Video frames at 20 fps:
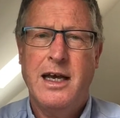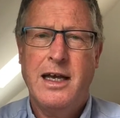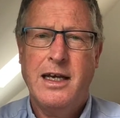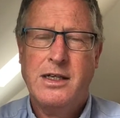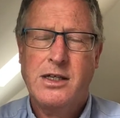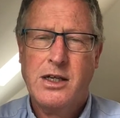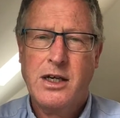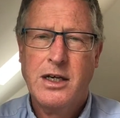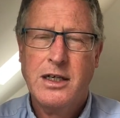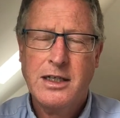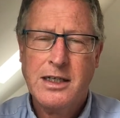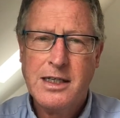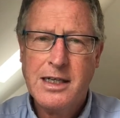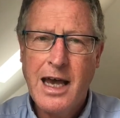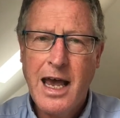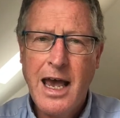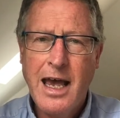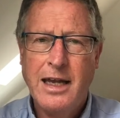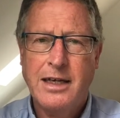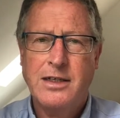is
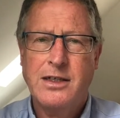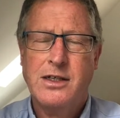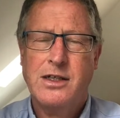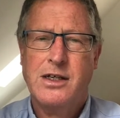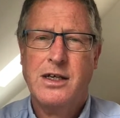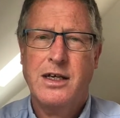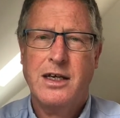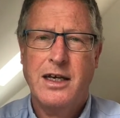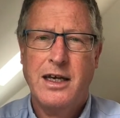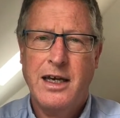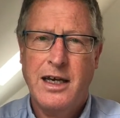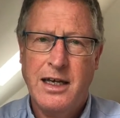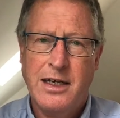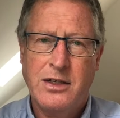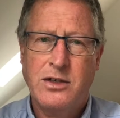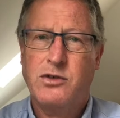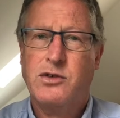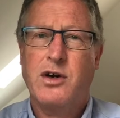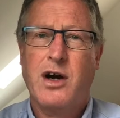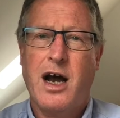content
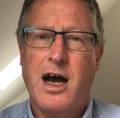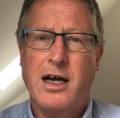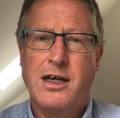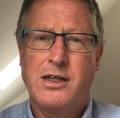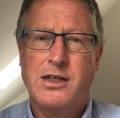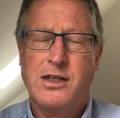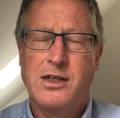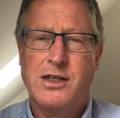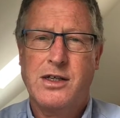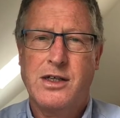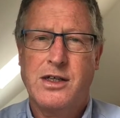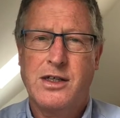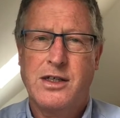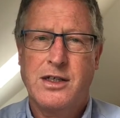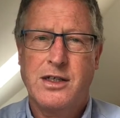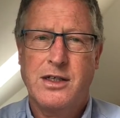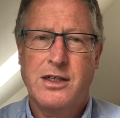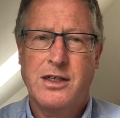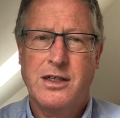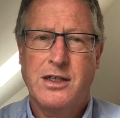in Christ.
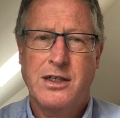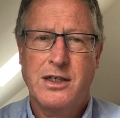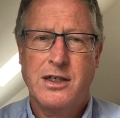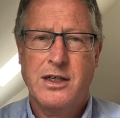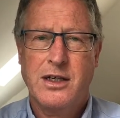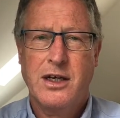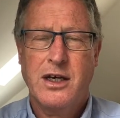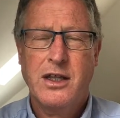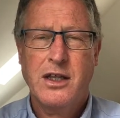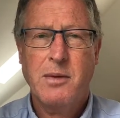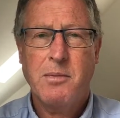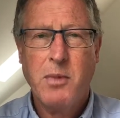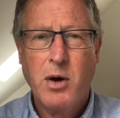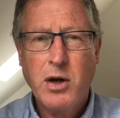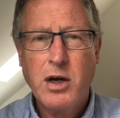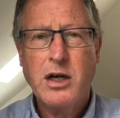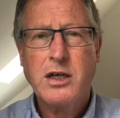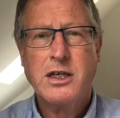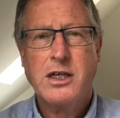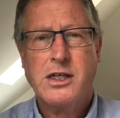The
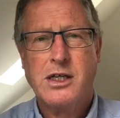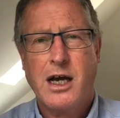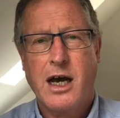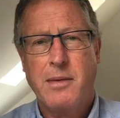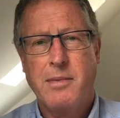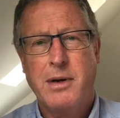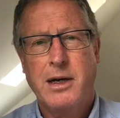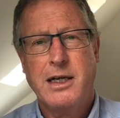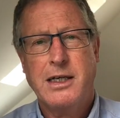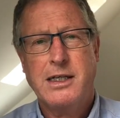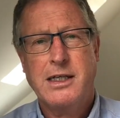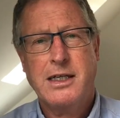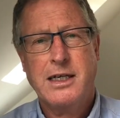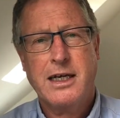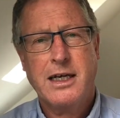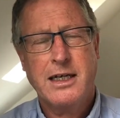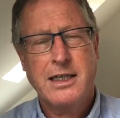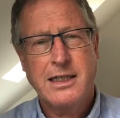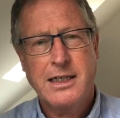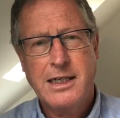model disciple is
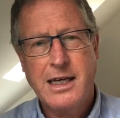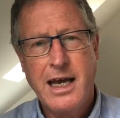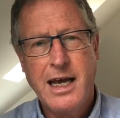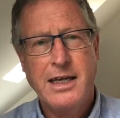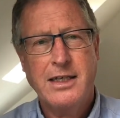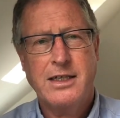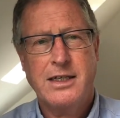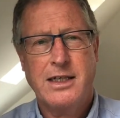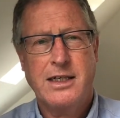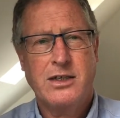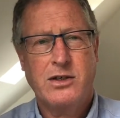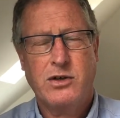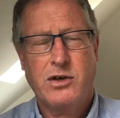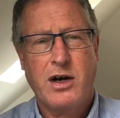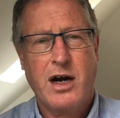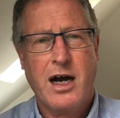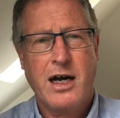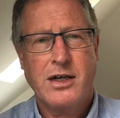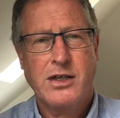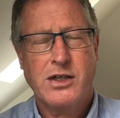content in
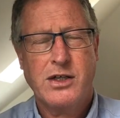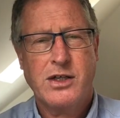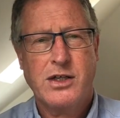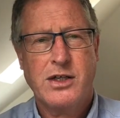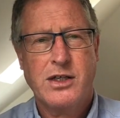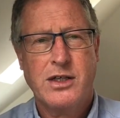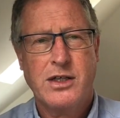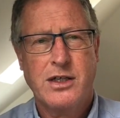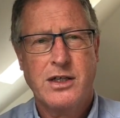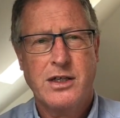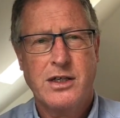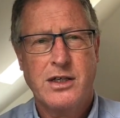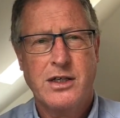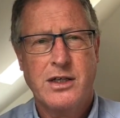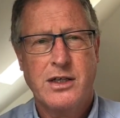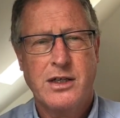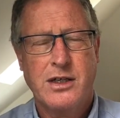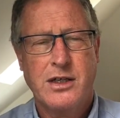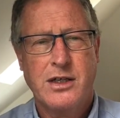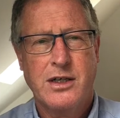Christ.
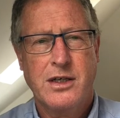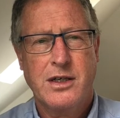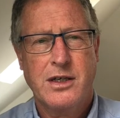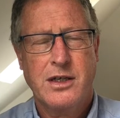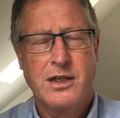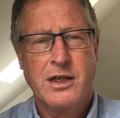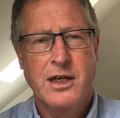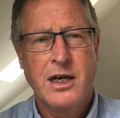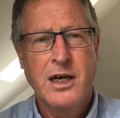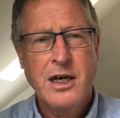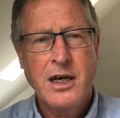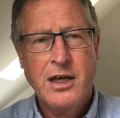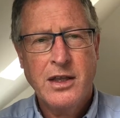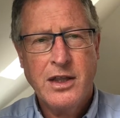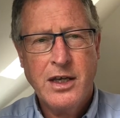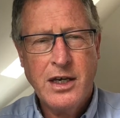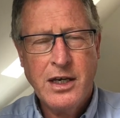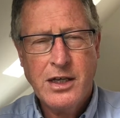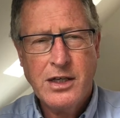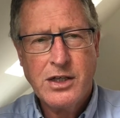
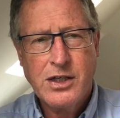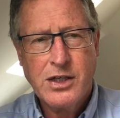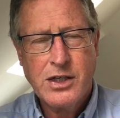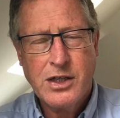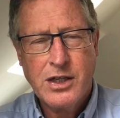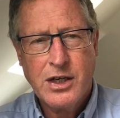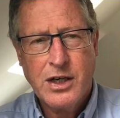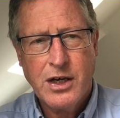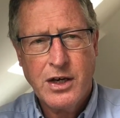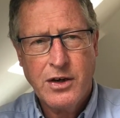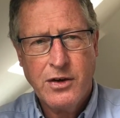These